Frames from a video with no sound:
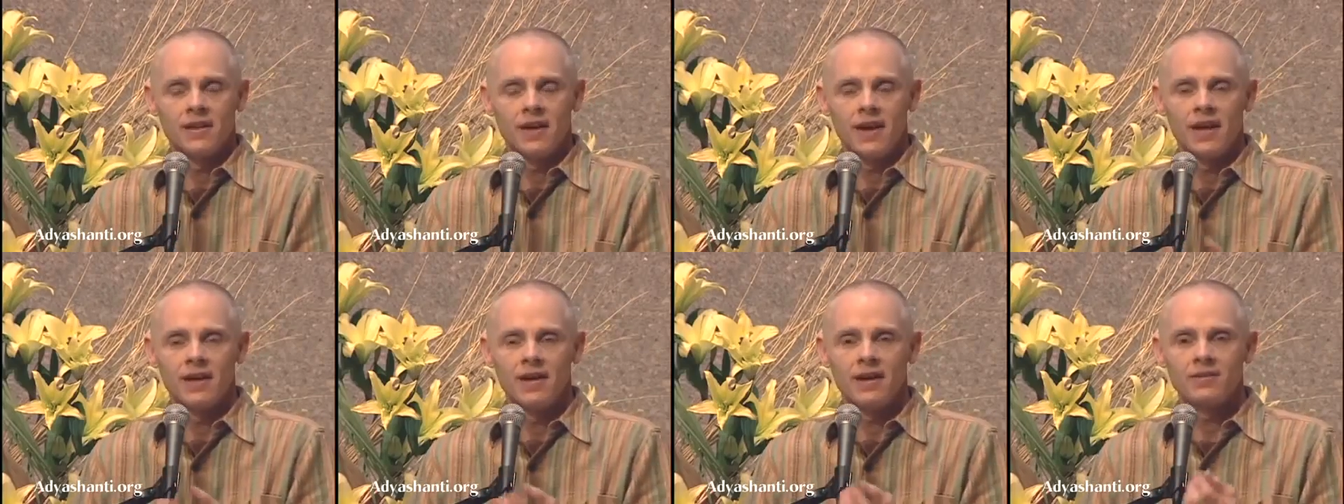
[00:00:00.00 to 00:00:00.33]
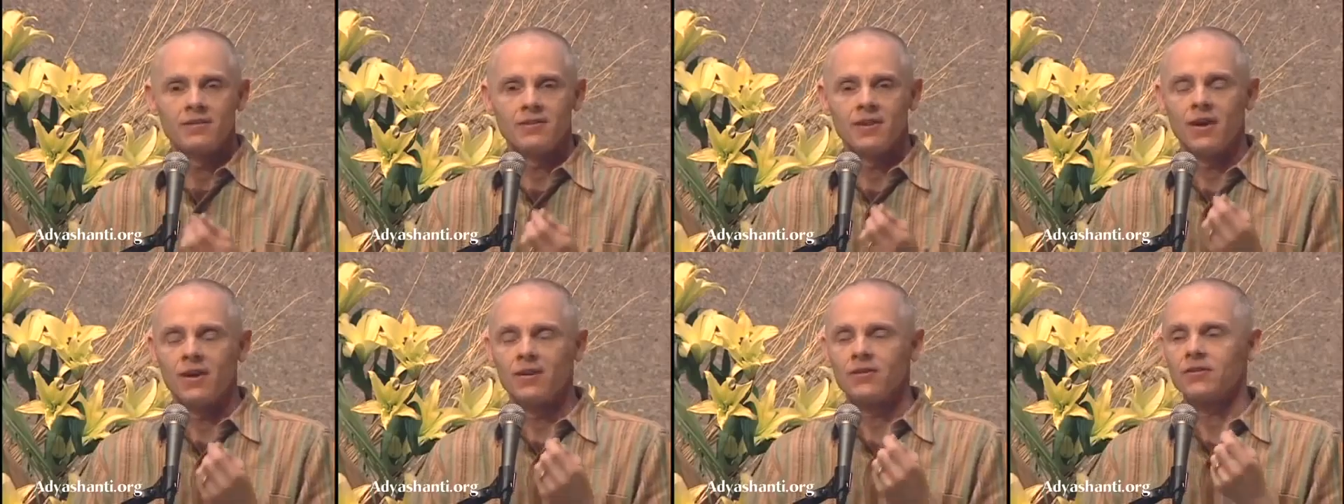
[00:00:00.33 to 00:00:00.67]
and
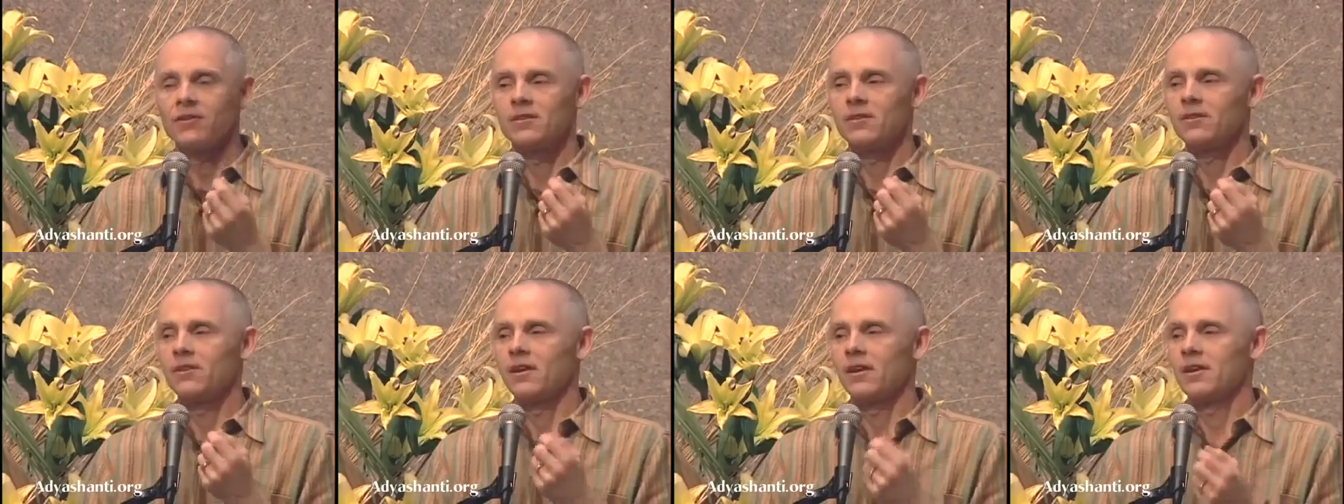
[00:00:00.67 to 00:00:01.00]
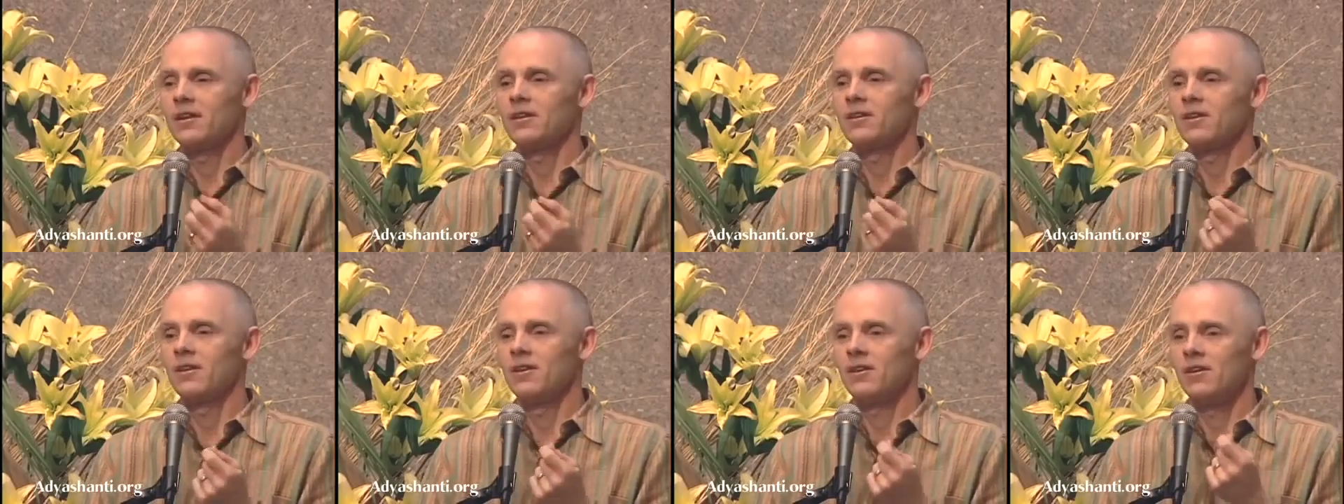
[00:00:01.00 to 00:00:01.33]
it's also
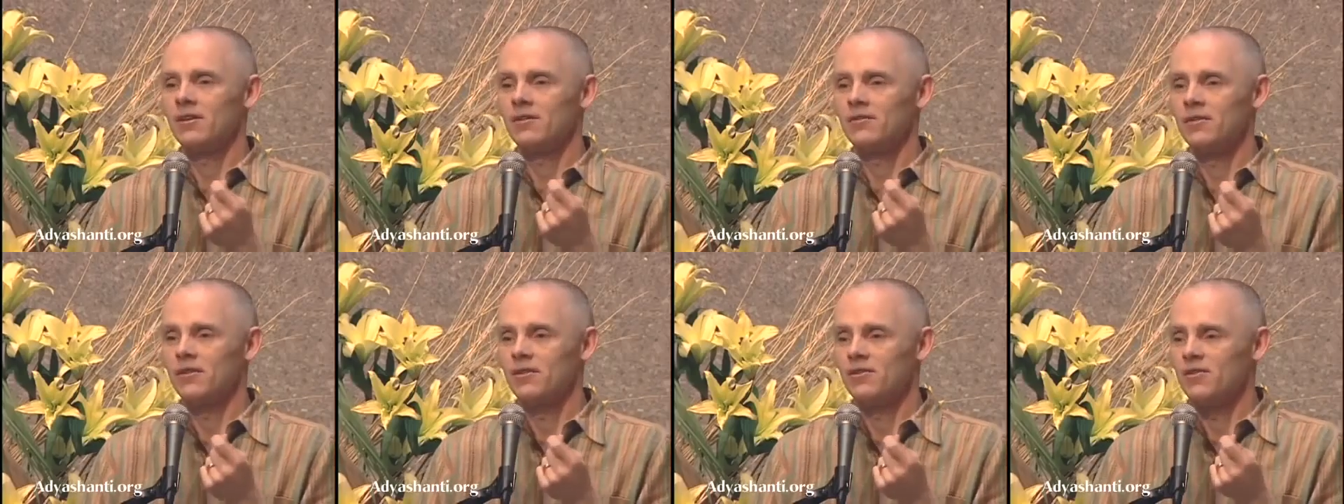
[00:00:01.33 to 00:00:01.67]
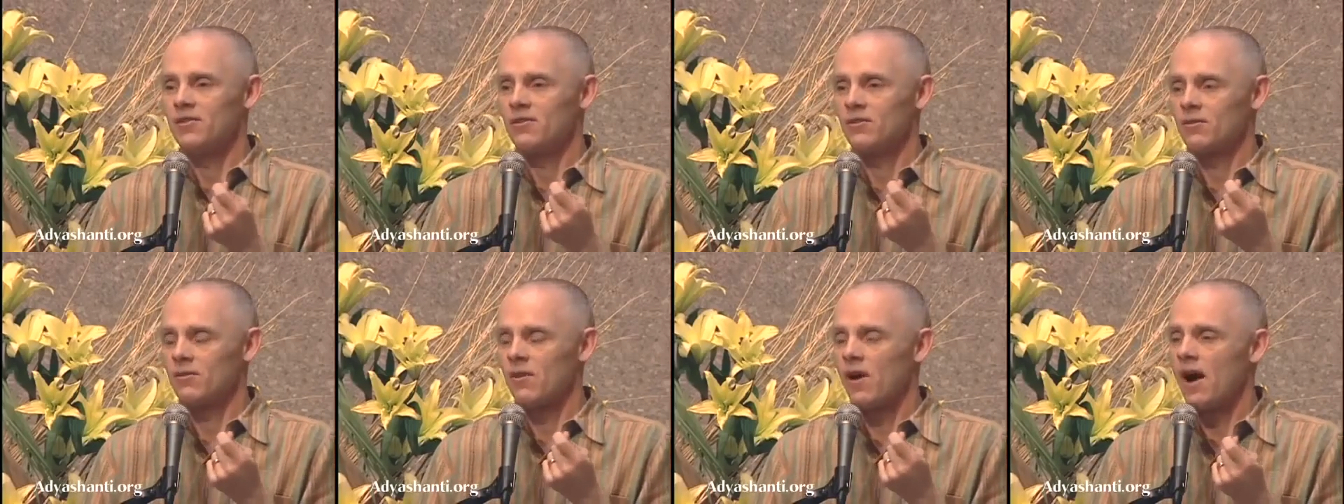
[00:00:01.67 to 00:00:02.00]
letting go of the
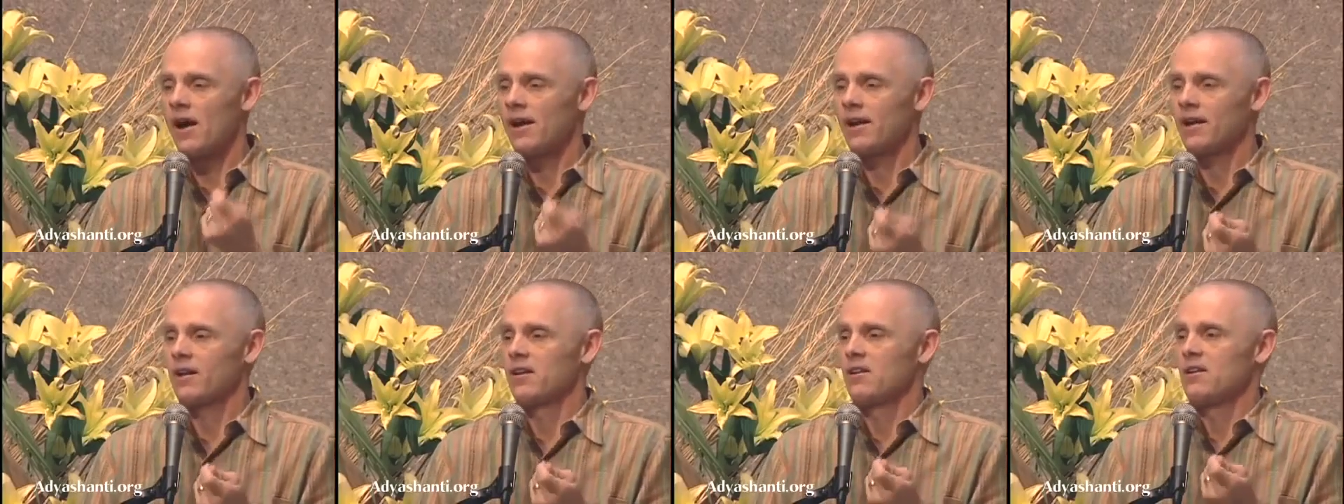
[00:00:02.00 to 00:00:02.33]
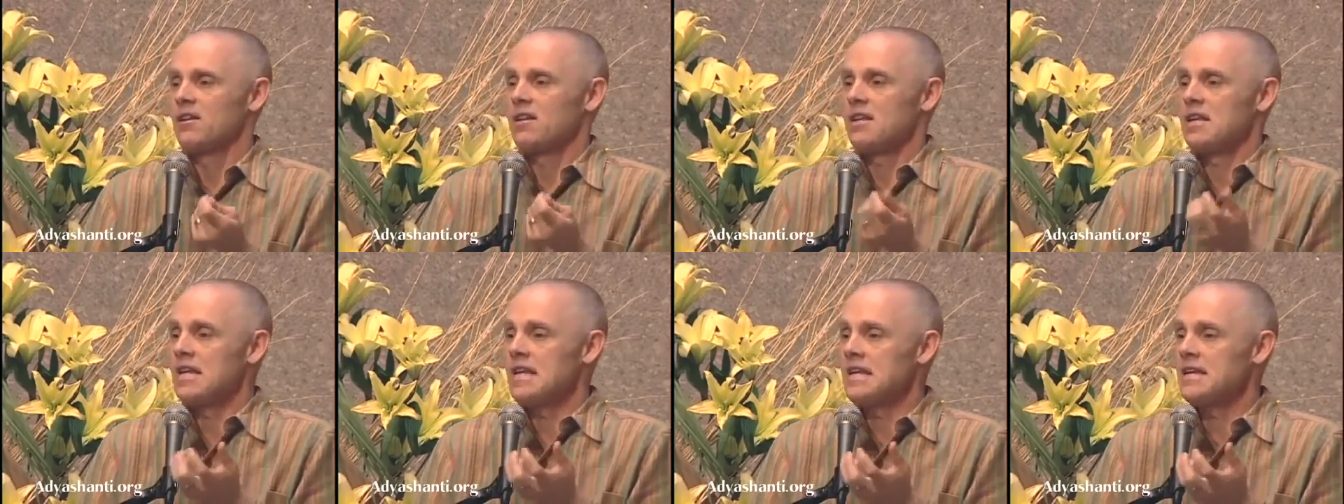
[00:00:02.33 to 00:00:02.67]
neurotic
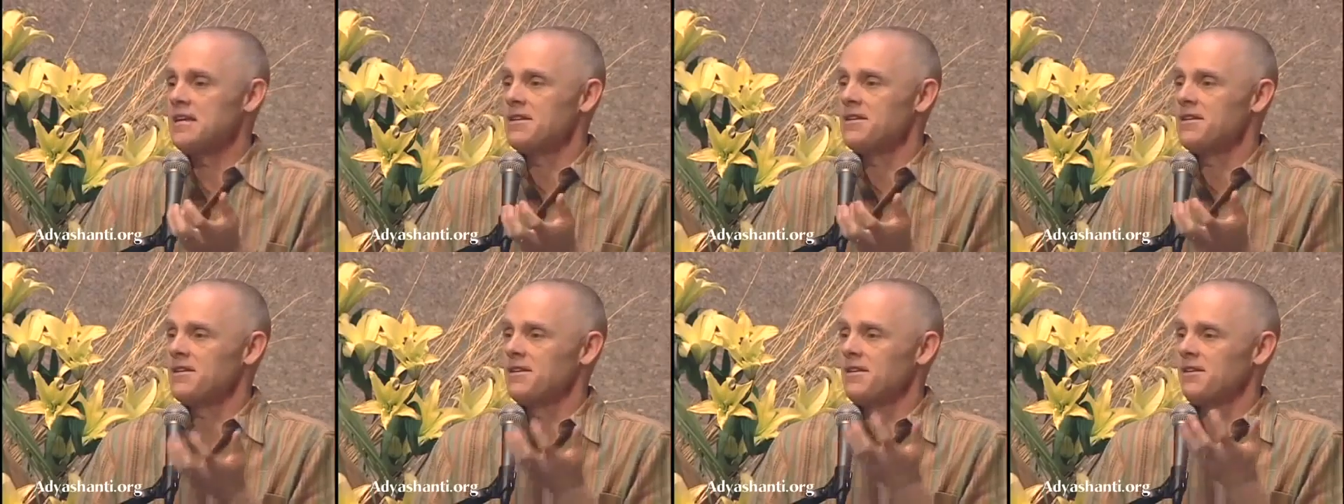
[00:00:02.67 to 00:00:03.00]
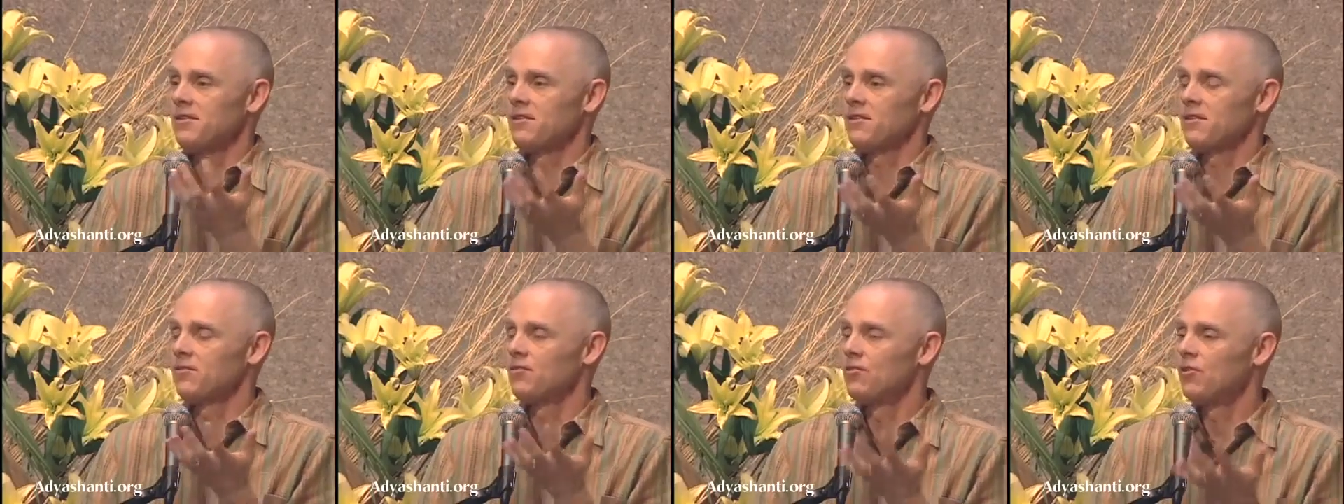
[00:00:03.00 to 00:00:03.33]
need
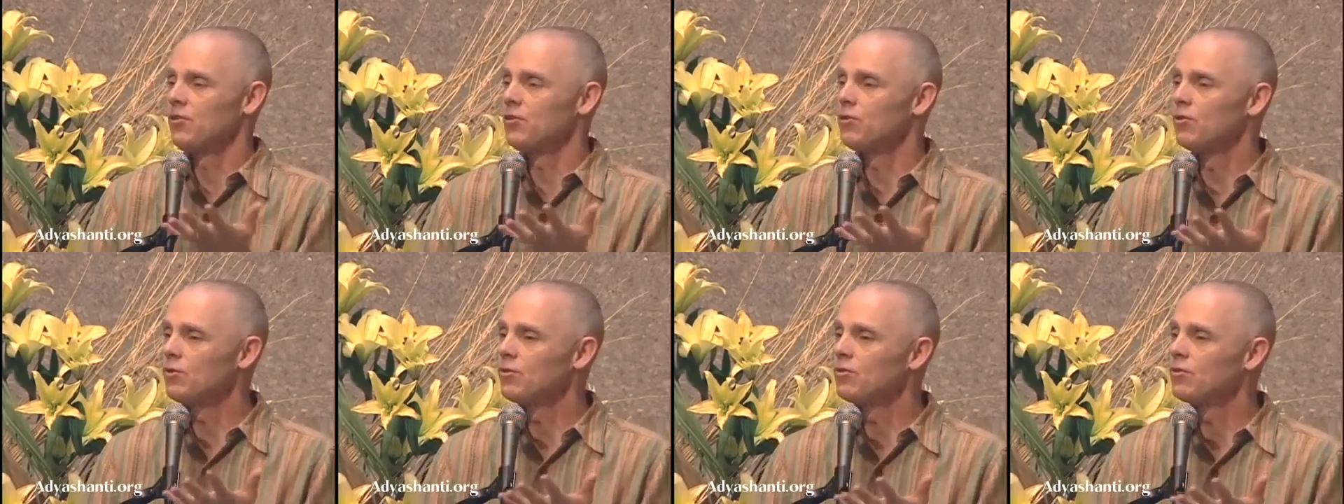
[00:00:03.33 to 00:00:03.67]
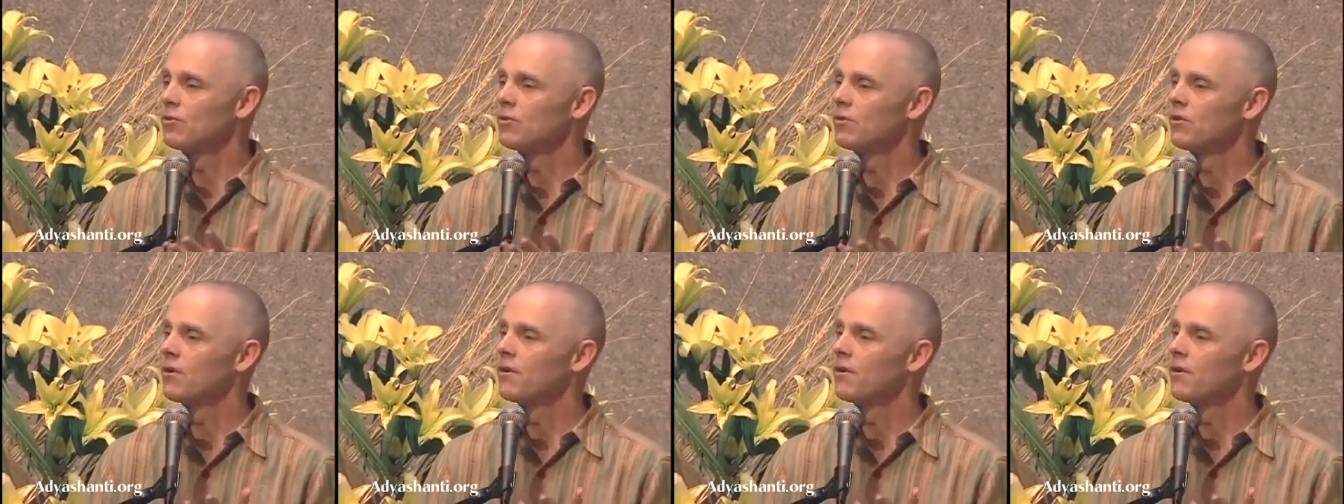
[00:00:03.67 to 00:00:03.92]
to do.